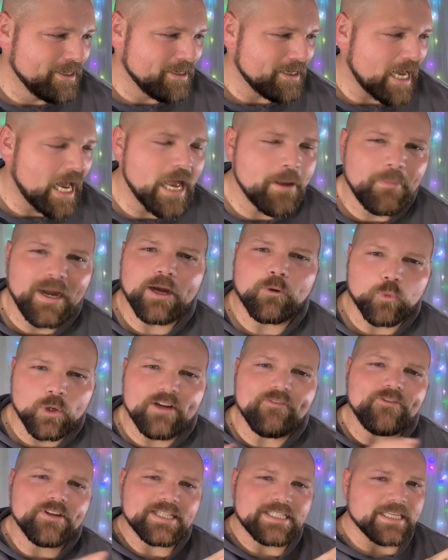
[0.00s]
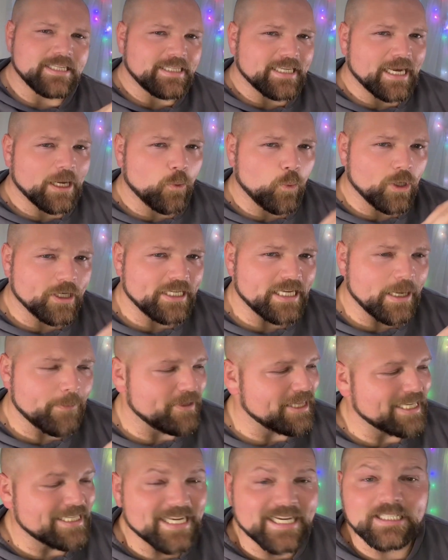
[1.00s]
I might revisit that one day, but
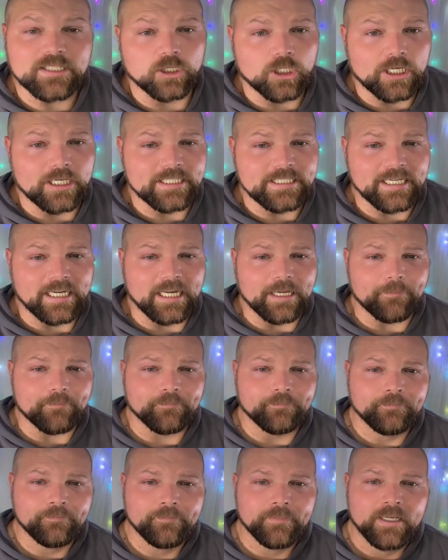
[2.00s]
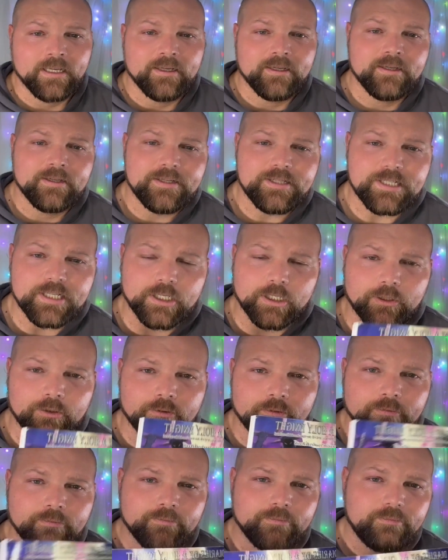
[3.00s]
that takes a lot of time.
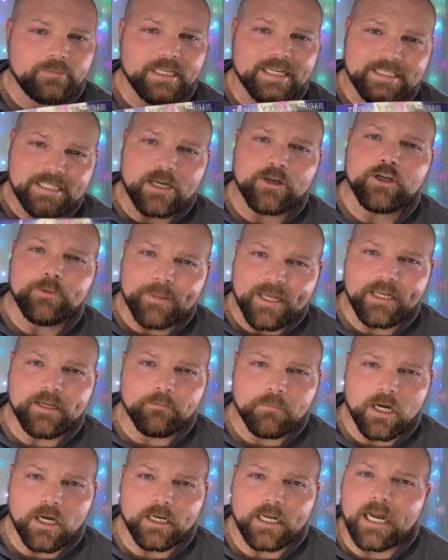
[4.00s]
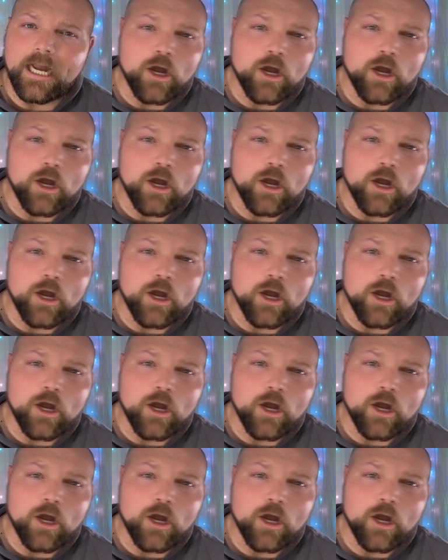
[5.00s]
So that's how you make a manga. I